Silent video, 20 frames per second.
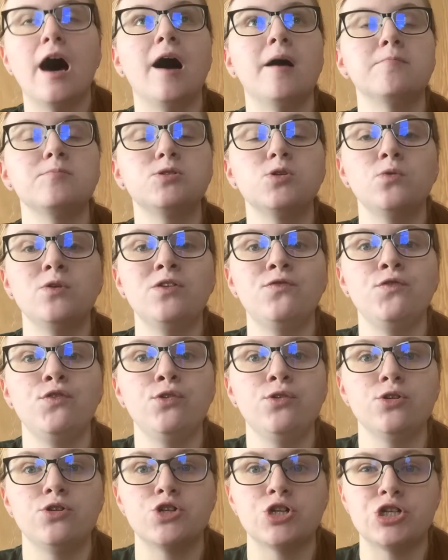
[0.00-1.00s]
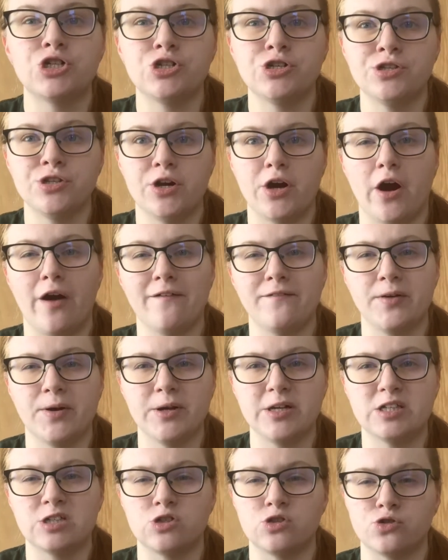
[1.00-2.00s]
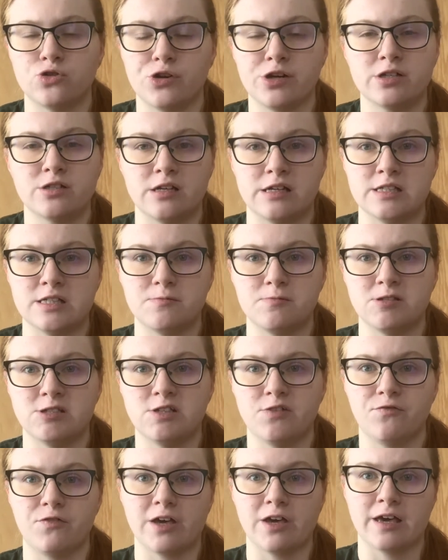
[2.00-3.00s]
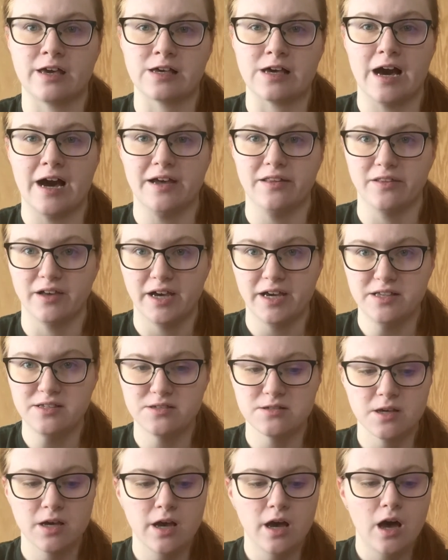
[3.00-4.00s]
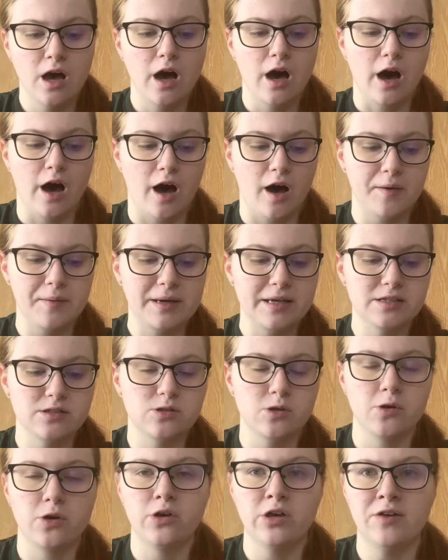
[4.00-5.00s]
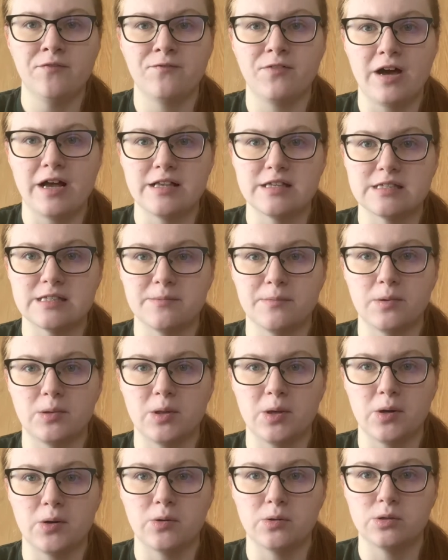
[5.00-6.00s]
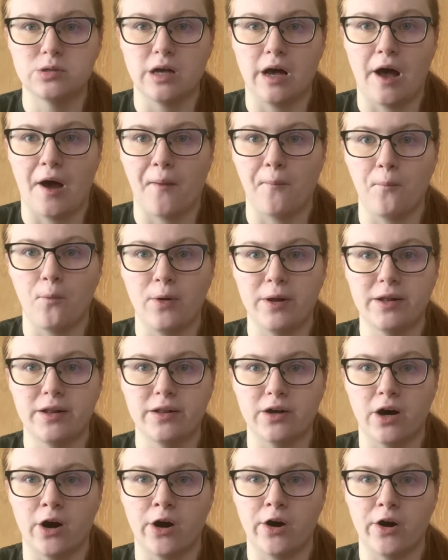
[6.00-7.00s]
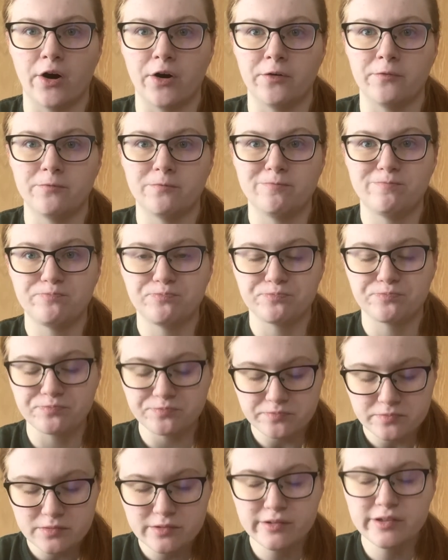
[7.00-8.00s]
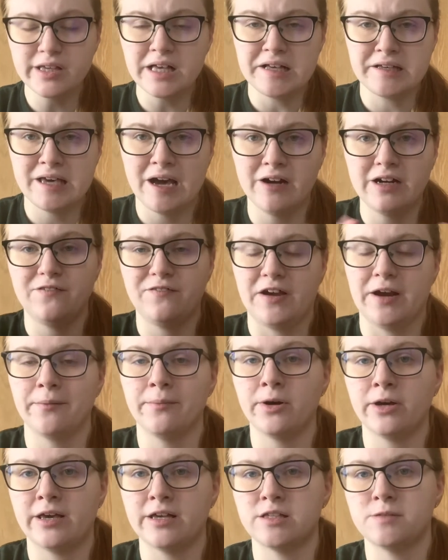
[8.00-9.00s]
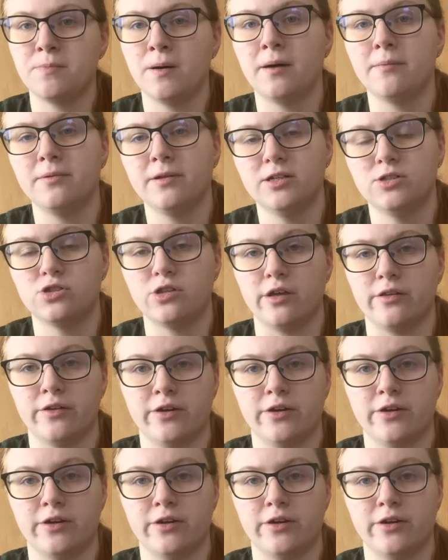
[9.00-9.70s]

So with food and nutrition, there are very strict and specific guidelines. And so you can find some of those when our county fair book gets published.